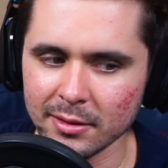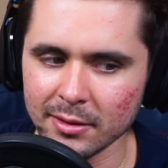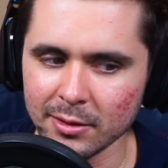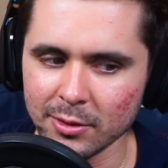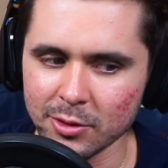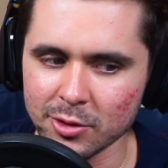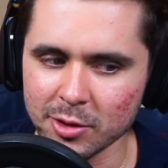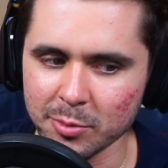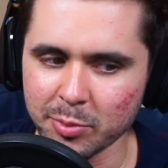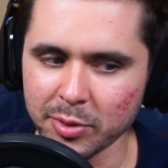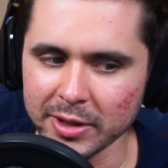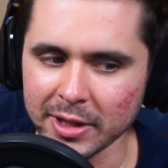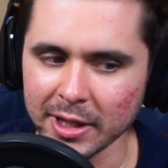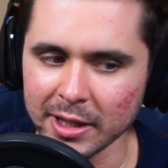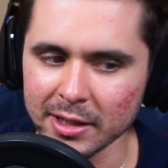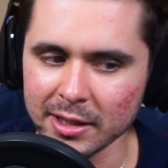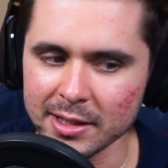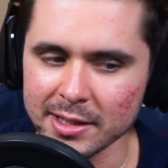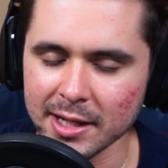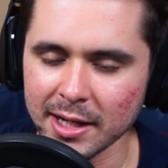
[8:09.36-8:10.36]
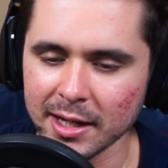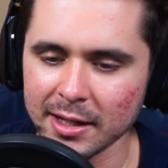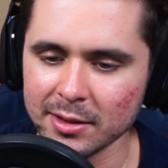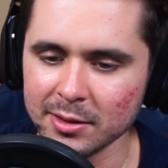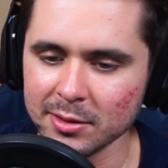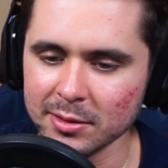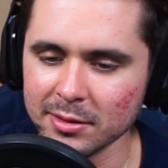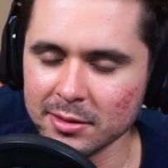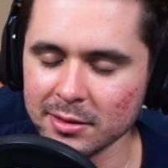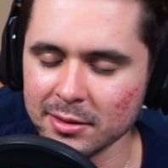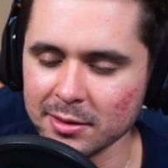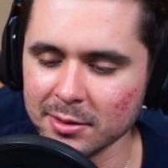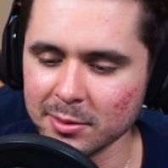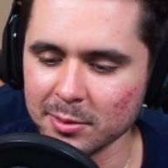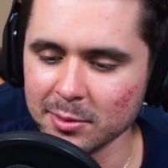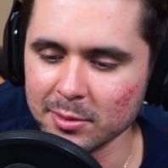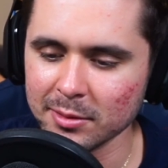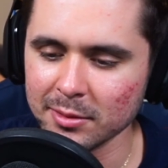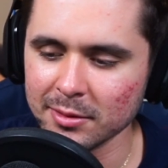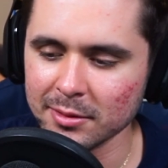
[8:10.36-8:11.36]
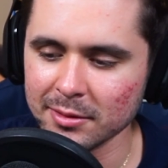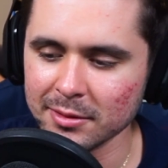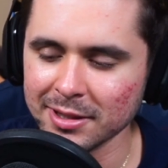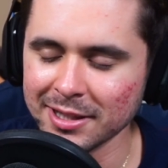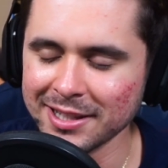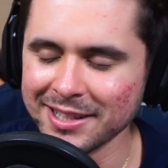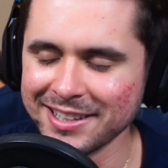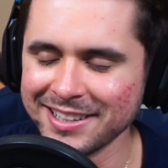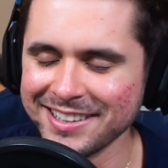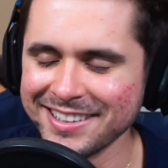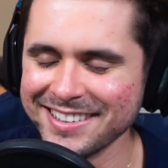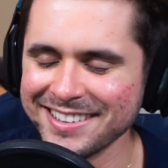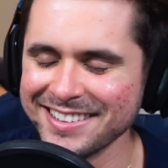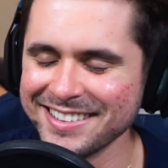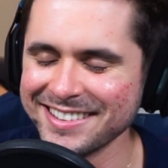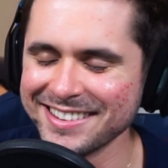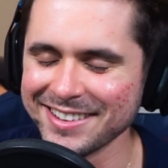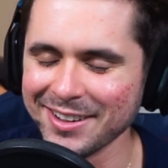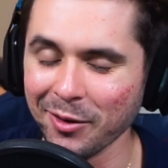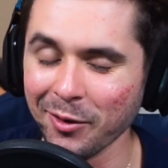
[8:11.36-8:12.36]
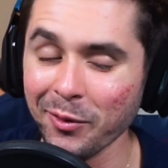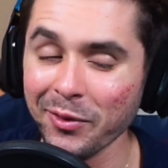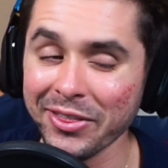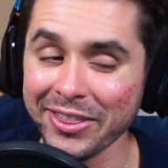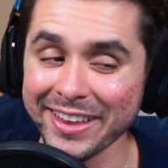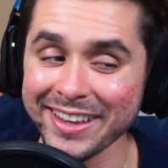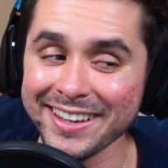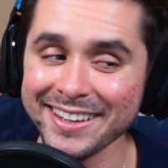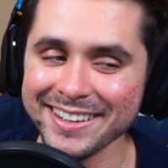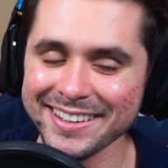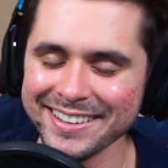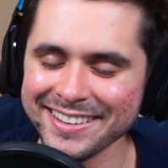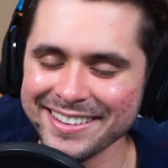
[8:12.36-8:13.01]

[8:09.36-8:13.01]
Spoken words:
You should put that in the title. The whole thing.